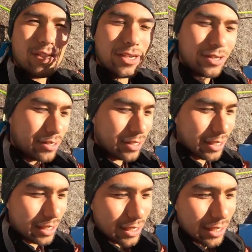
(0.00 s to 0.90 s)
So that's
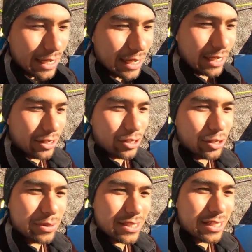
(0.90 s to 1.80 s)
our
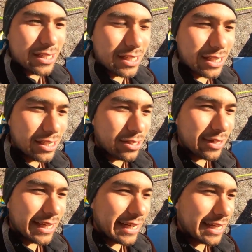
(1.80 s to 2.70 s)
poo tube
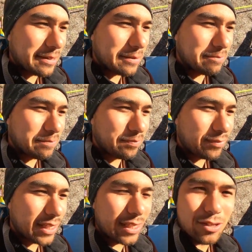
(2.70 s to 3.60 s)
before it was
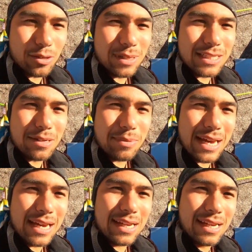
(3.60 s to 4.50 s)
filled.
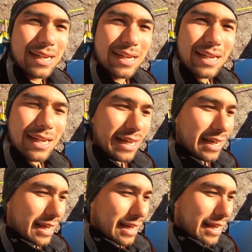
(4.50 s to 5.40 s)

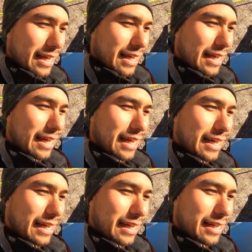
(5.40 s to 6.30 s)
Yeah,
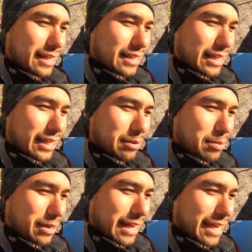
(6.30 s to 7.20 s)
it's
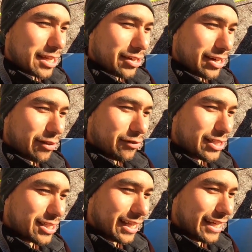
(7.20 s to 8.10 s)

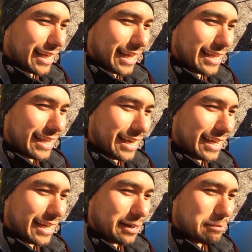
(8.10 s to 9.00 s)
there's almost a,